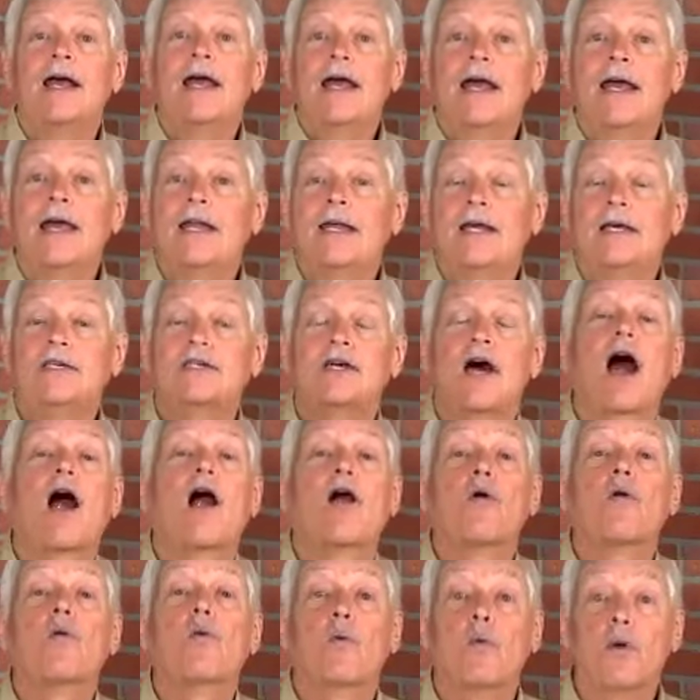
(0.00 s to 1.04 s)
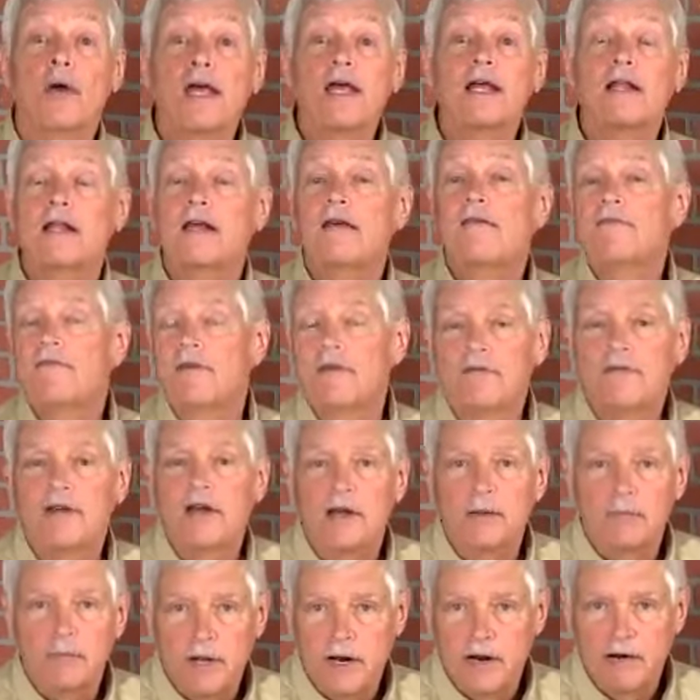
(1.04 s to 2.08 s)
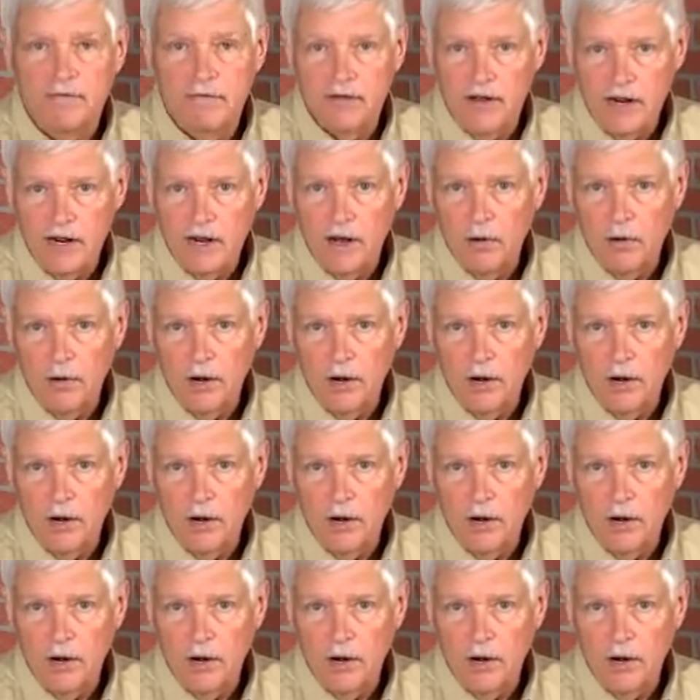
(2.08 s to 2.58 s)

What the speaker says: It is our weekly 15-minute video